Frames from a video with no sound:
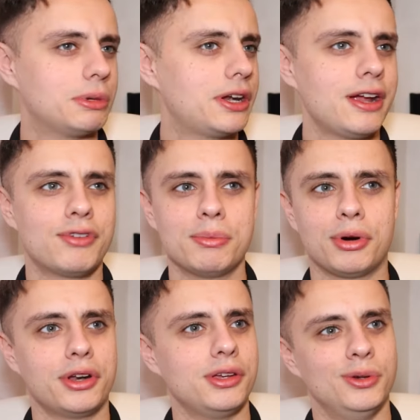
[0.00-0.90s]
but
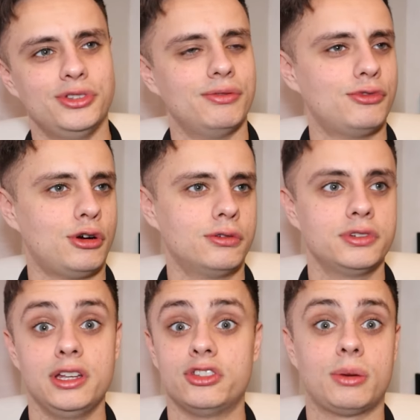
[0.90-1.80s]
everybody who's
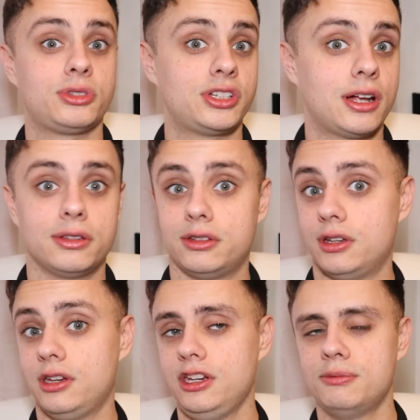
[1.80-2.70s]
involved is upset that the
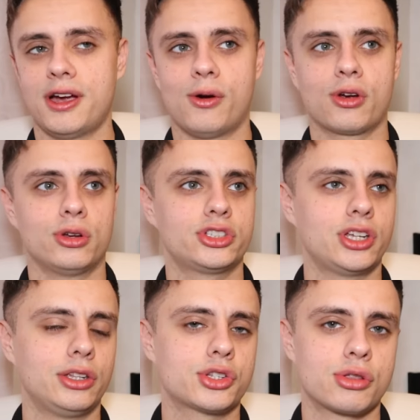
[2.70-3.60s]
email got
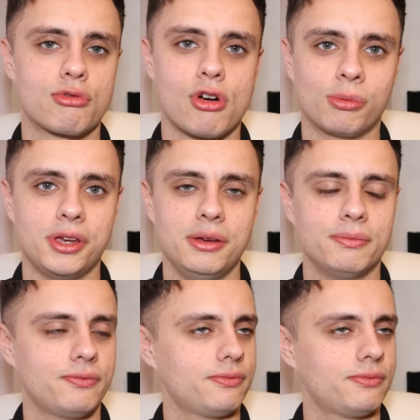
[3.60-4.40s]
sent to the wrong people.